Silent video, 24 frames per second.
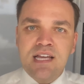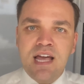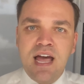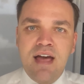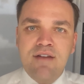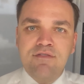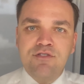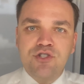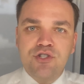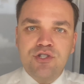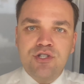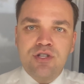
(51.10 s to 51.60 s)

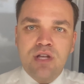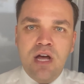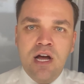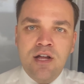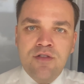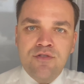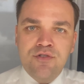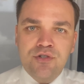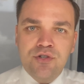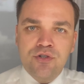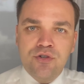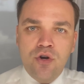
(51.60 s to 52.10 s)
have just
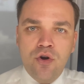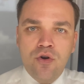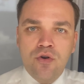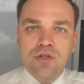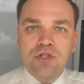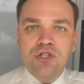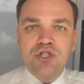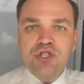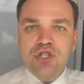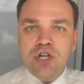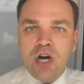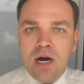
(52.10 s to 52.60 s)
undergone
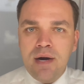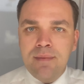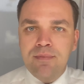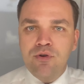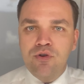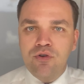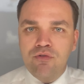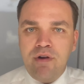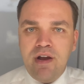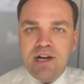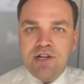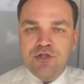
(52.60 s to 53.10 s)
a sharp
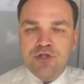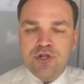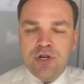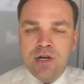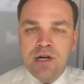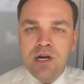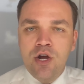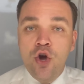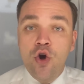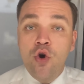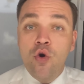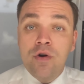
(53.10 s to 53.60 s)

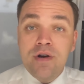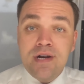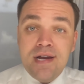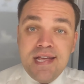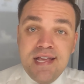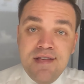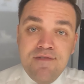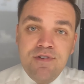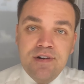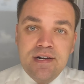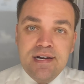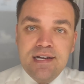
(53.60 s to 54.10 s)
correction or
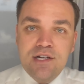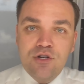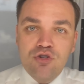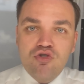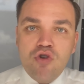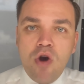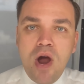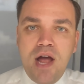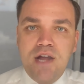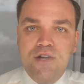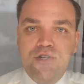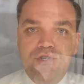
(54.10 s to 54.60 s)
even a
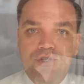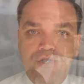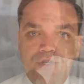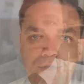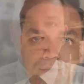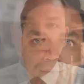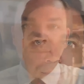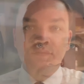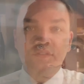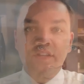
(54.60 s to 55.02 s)
crash.